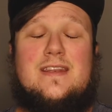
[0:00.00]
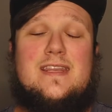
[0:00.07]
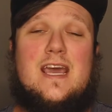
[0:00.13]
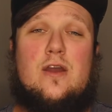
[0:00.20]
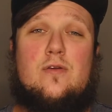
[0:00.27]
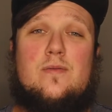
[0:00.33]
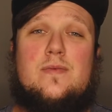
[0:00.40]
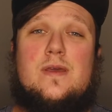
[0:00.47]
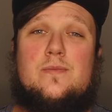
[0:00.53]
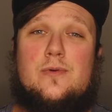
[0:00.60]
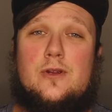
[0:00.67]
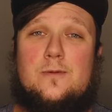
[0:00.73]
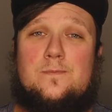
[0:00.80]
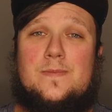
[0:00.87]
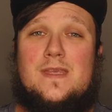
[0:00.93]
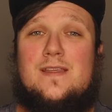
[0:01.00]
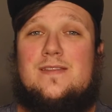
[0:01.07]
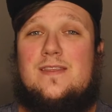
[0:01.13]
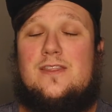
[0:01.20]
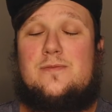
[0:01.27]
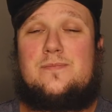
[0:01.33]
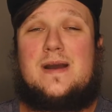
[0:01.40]
Now remember
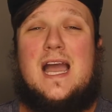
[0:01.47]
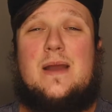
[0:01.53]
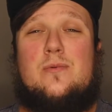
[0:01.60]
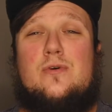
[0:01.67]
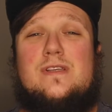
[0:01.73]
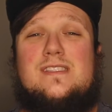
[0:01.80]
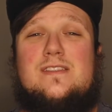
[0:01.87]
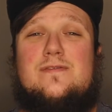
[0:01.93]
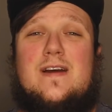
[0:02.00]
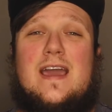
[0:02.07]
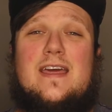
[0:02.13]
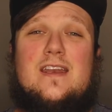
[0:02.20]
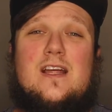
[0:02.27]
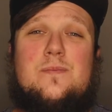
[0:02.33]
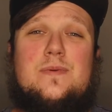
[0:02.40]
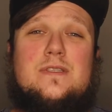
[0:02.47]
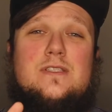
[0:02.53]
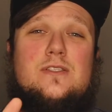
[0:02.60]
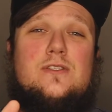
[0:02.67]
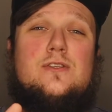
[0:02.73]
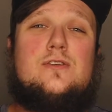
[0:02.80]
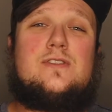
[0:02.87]
that the Bible is divided up
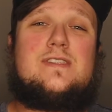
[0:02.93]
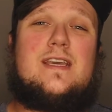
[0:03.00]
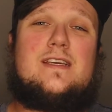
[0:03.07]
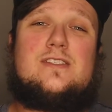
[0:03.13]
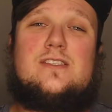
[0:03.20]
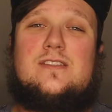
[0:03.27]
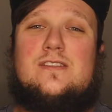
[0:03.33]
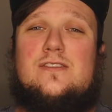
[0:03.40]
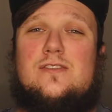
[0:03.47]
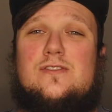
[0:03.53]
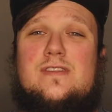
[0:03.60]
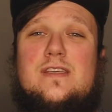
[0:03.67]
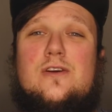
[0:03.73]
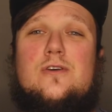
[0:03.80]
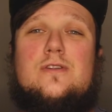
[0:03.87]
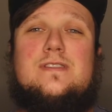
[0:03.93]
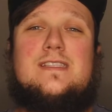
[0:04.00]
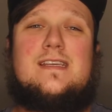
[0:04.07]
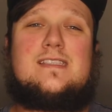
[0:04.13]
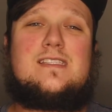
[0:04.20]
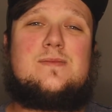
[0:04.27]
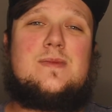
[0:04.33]
into two sections. There's the Old
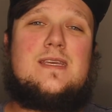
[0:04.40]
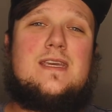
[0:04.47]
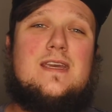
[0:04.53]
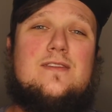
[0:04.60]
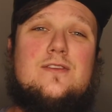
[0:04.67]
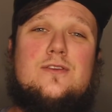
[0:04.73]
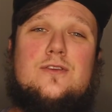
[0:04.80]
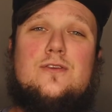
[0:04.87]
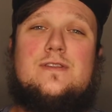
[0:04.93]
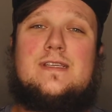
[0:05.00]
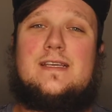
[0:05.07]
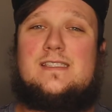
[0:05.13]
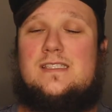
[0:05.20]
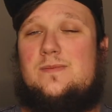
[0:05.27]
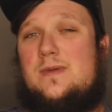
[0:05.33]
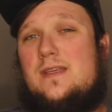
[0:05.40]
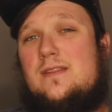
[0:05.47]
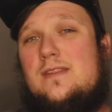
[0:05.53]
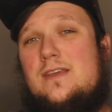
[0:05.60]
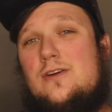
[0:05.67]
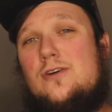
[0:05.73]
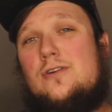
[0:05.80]
Testament and the New
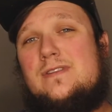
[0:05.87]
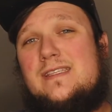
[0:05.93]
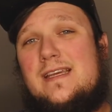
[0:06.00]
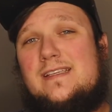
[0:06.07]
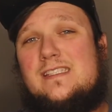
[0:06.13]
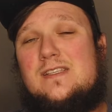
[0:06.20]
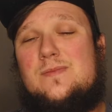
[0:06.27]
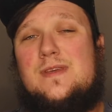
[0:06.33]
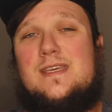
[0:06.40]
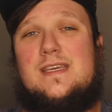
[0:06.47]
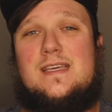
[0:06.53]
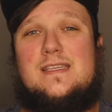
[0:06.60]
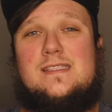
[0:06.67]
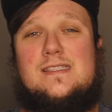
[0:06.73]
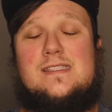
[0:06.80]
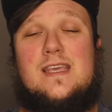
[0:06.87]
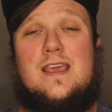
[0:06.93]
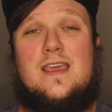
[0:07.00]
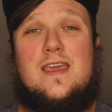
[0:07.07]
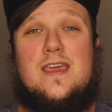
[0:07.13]
Testament. The Old Testament is